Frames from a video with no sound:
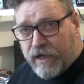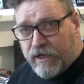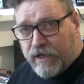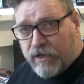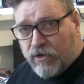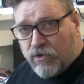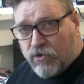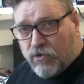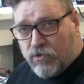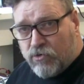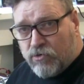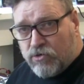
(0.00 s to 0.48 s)
any
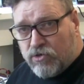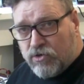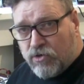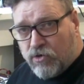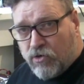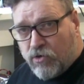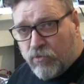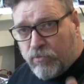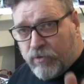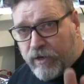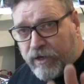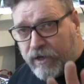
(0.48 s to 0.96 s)
laws
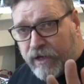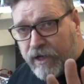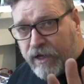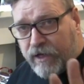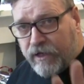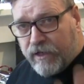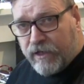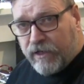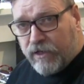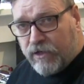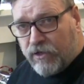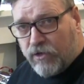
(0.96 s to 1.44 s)
or break
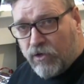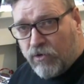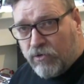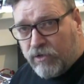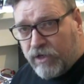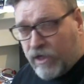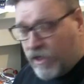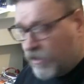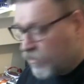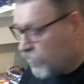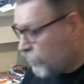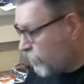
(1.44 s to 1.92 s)
any
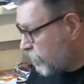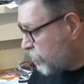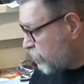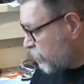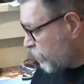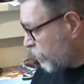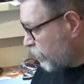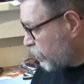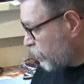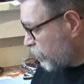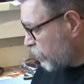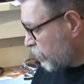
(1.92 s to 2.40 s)
lockdown
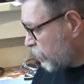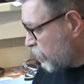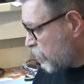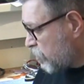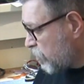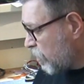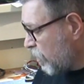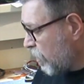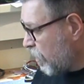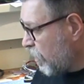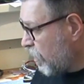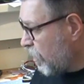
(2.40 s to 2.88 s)

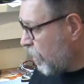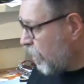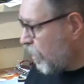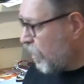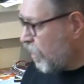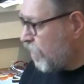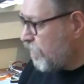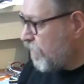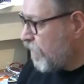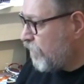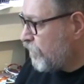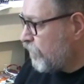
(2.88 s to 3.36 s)
restrictions.
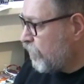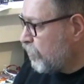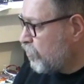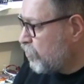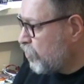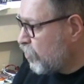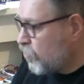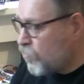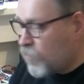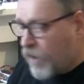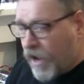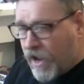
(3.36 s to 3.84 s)
If you
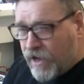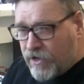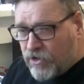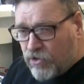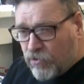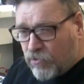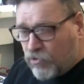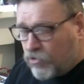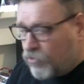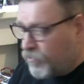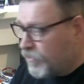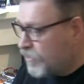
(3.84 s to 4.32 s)
do end
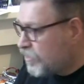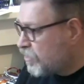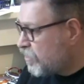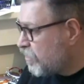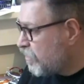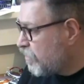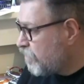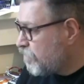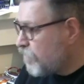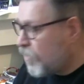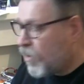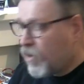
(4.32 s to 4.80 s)
up coming
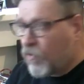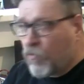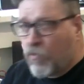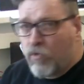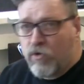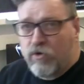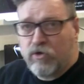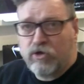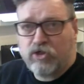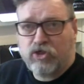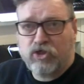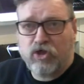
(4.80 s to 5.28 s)
to my
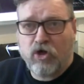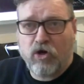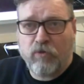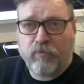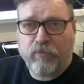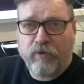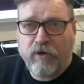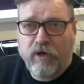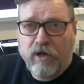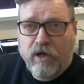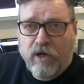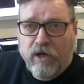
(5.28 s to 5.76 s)

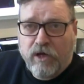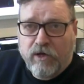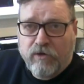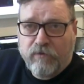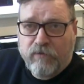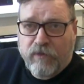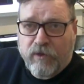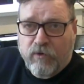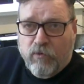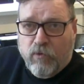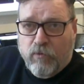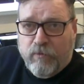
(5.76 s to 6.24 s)
workshop,
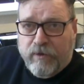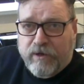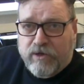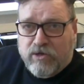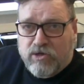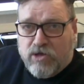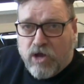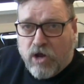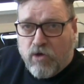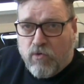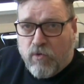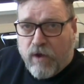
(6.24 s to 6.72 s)
there will be
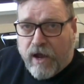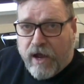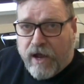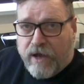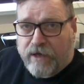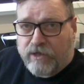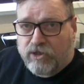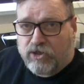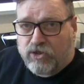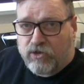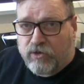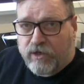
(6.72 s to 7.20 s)
no
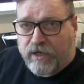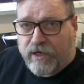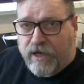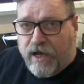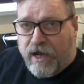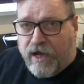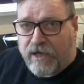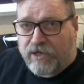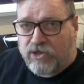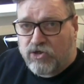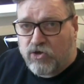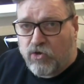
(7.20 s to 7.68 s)
entry
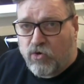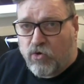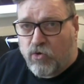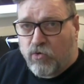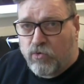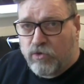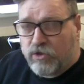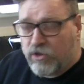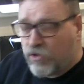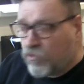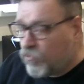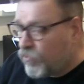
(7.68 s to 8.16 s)
at
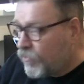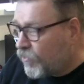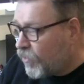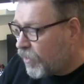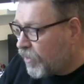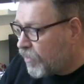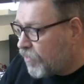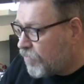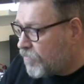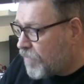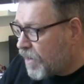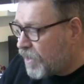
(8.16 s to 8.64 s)
all. You'll be
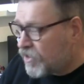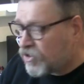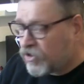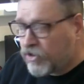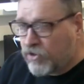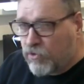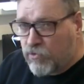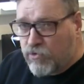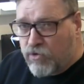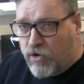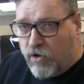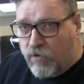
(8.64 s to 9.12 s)
wearing a mask,
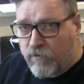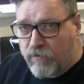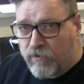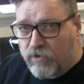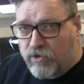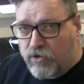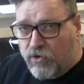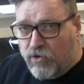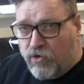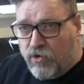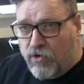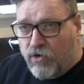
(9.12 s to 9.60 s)
you'll knock the
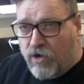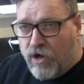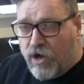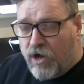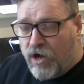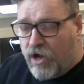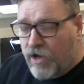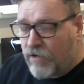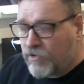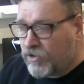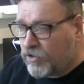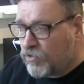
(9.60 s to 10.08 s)
door,
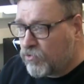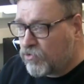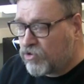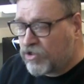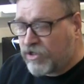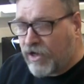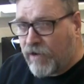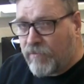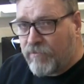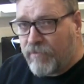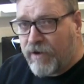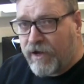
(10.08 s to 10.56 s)
you'll
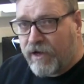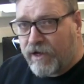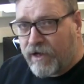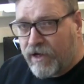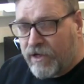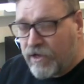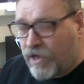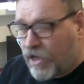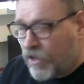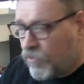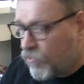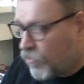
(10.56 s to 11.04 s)
stand back
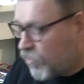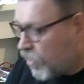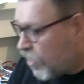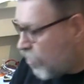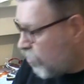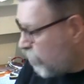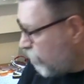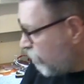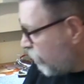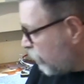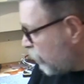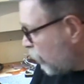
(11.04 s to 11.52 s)
and I will
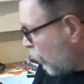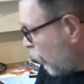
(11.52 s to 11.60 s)
open the